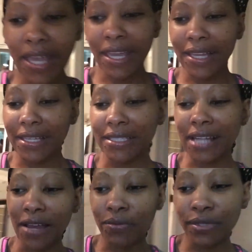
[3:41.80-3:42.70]

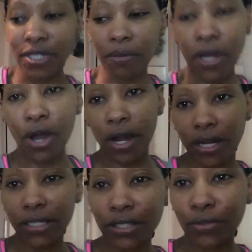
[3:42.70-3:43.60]
and I took my
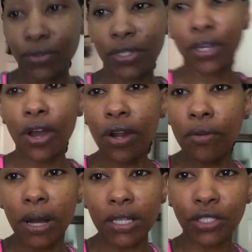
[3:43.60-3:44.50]
car through the car
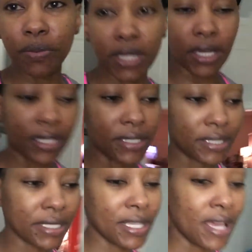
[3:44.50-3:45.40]
wash
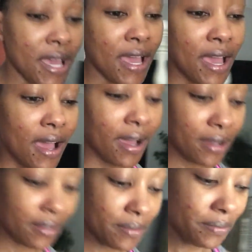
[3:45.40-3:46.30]
because
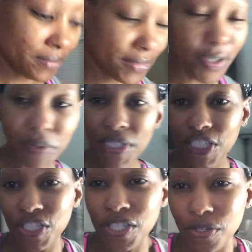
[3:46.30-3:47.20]
it was
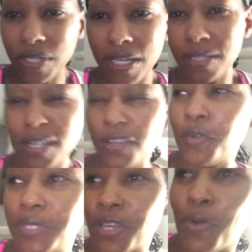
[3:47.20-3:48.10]
just dirty, and I know
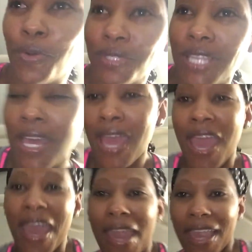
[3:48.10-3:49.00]
it was cold,
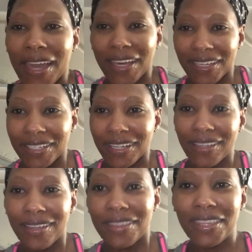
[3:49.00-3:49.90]
and
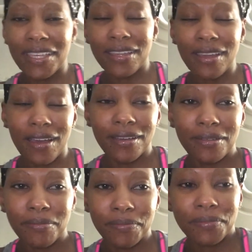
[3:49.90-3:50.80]
the
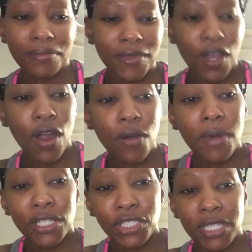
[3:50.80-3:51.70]
car
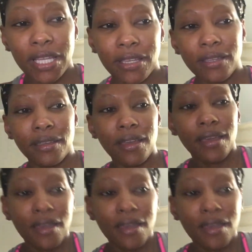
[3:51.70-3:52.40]
wash thing,